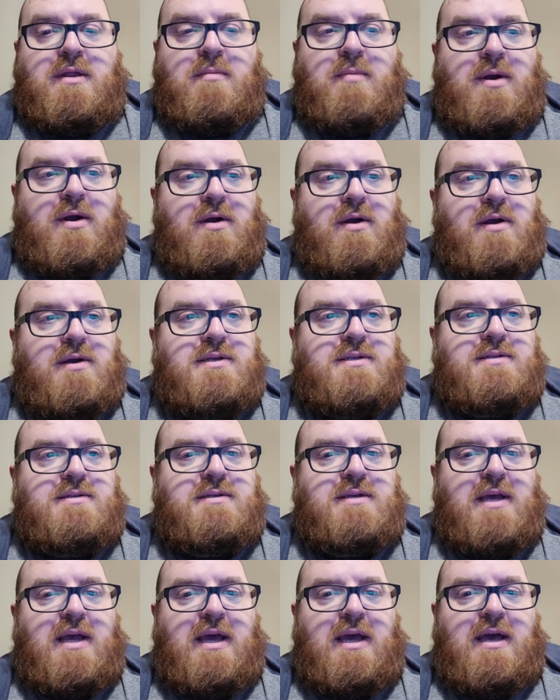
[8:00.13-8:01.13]
the
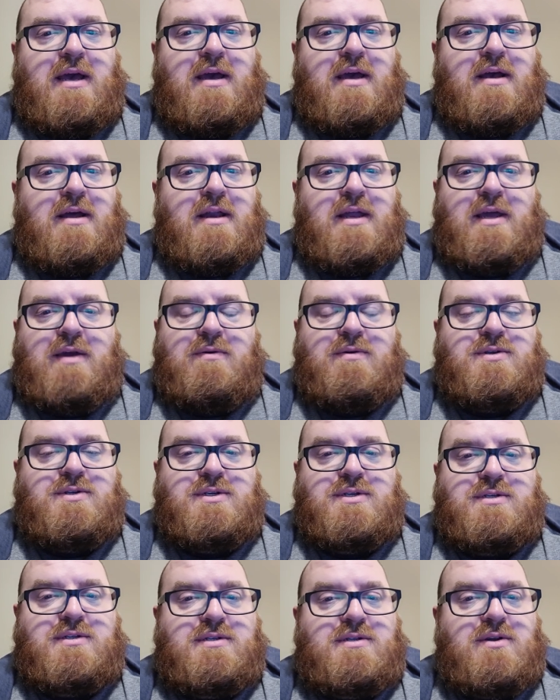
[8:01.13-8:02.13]
barracks, and he would
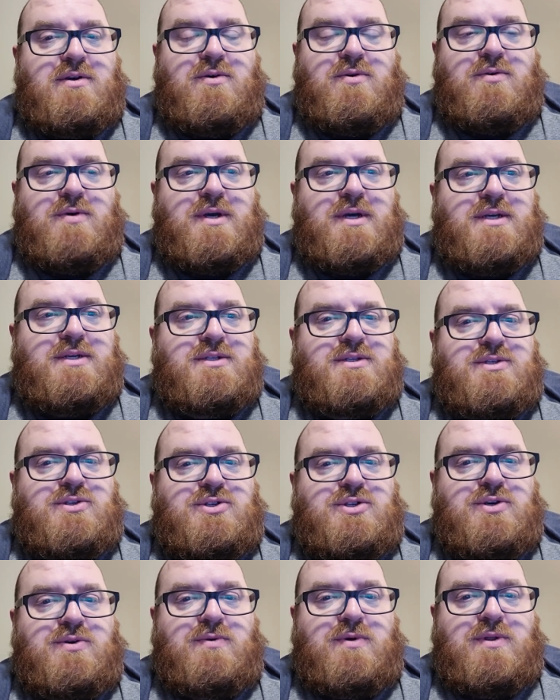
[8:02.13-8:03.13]
just always
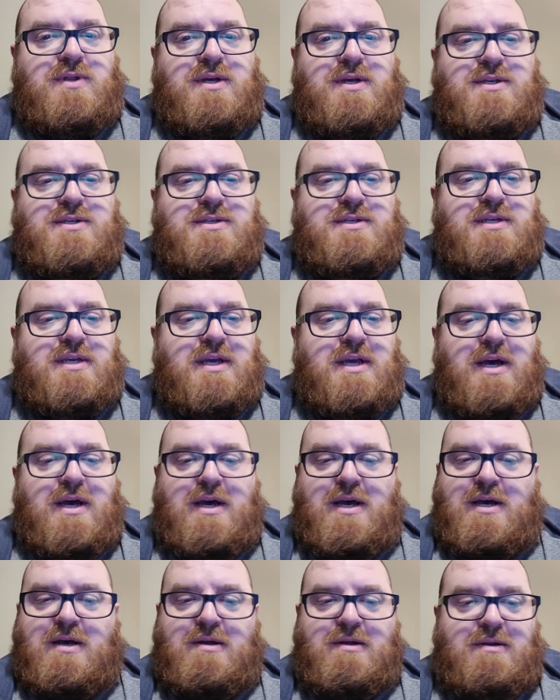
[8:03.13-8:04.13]
chill with us.
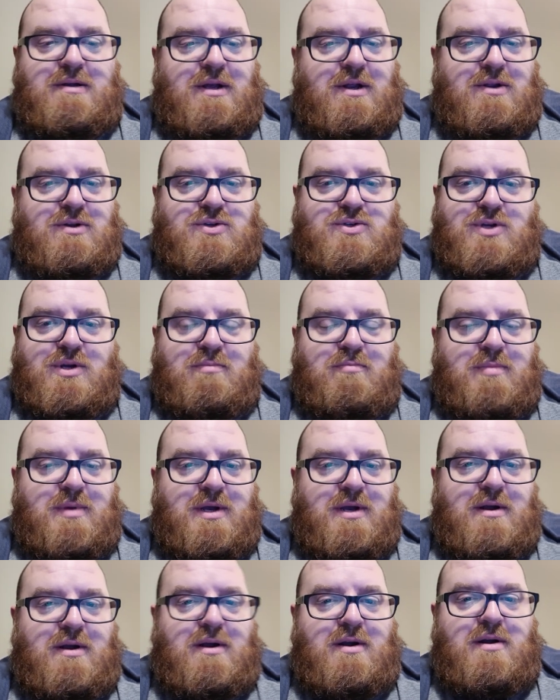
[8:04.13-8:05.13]
Drink
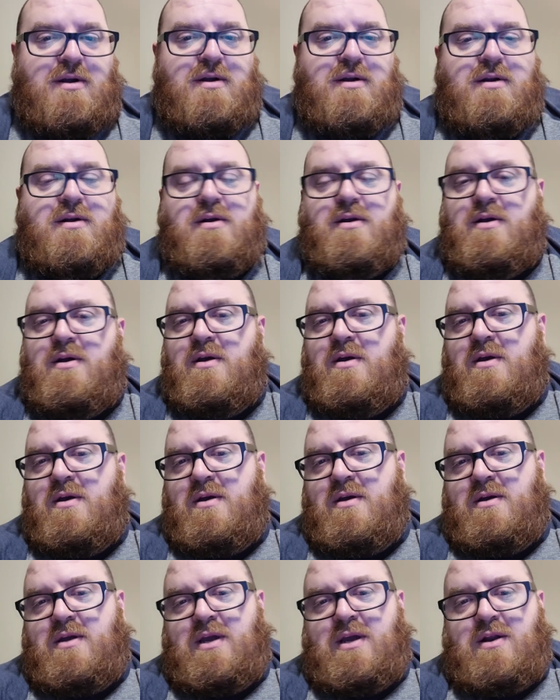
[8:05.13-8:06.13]
beer,
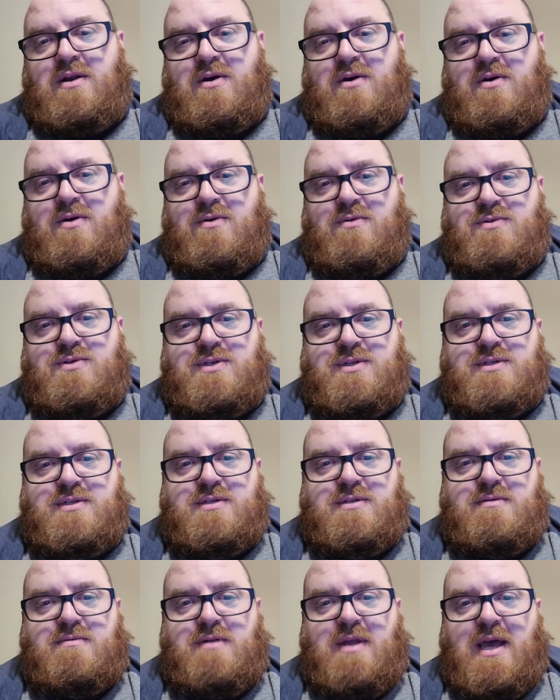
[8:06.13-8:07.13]
just
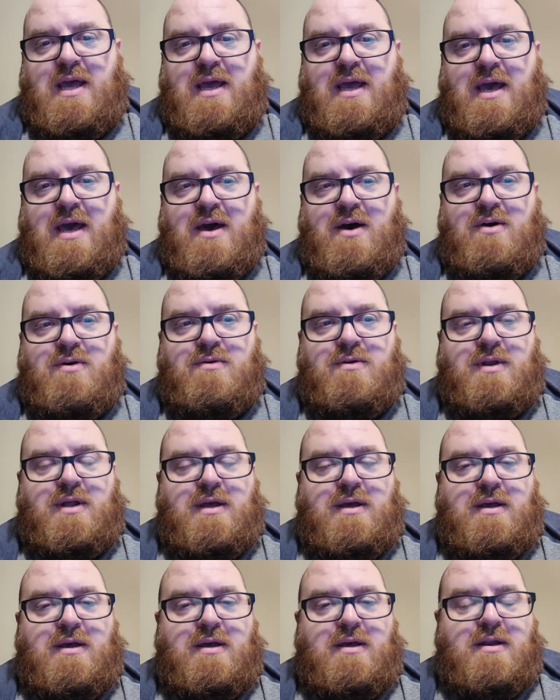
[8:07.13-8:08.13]
hang out,
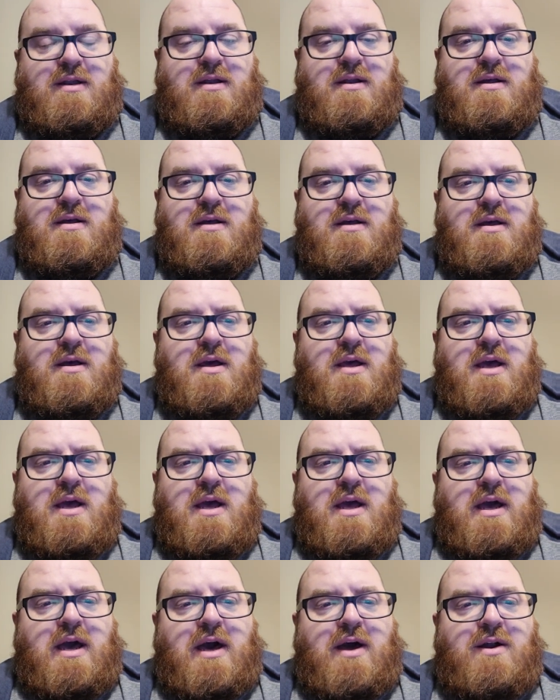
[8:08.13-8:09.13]
and
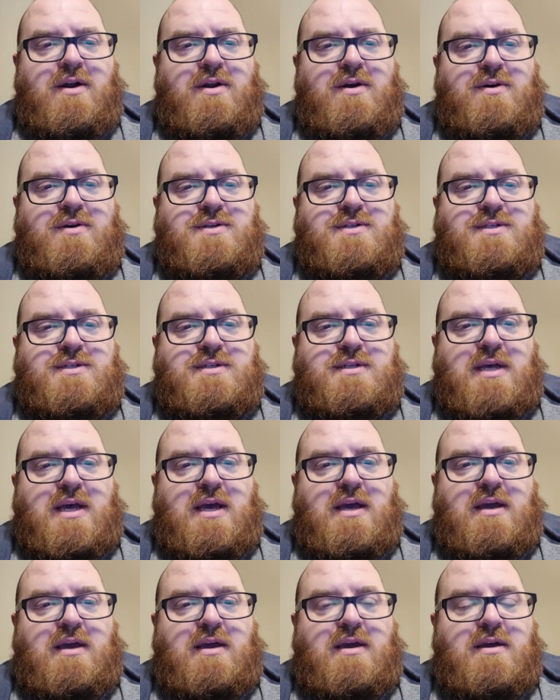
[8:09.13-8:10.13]
I don't know. It's just
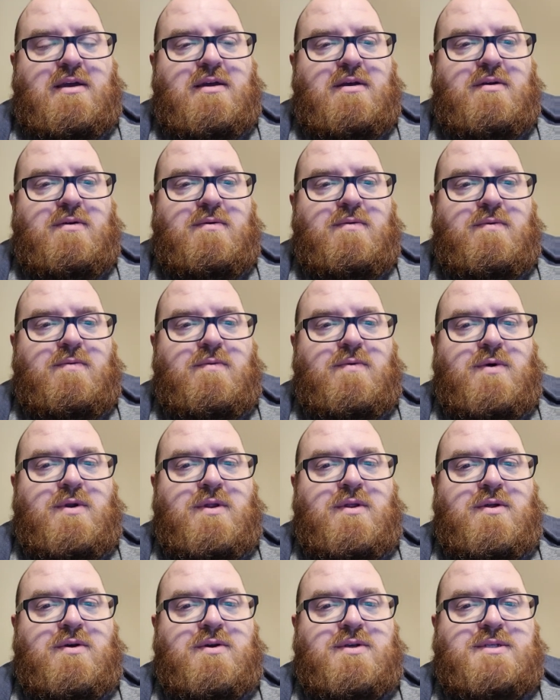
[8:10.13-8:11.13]
like one
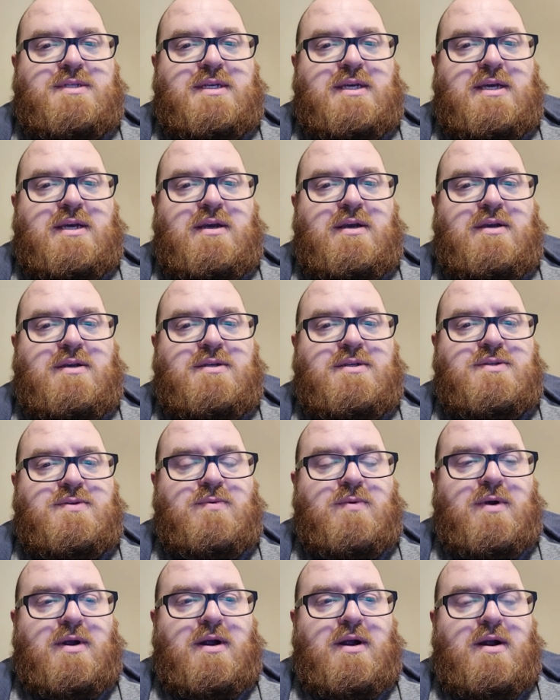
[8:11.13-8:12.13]
of those things
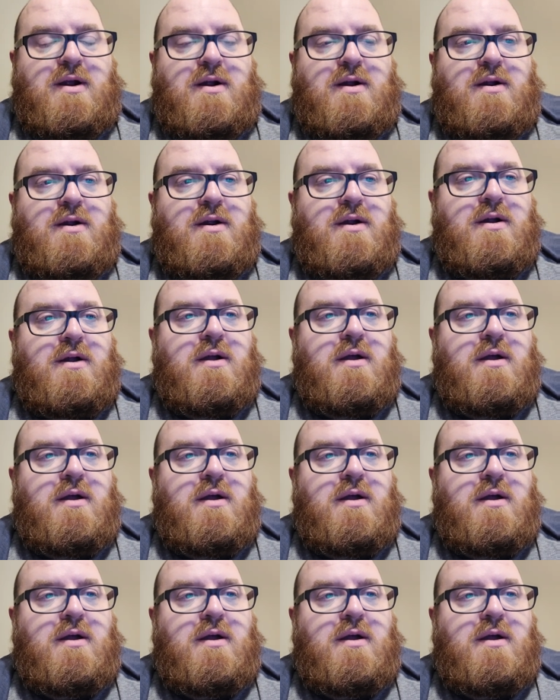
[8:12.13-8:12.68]
where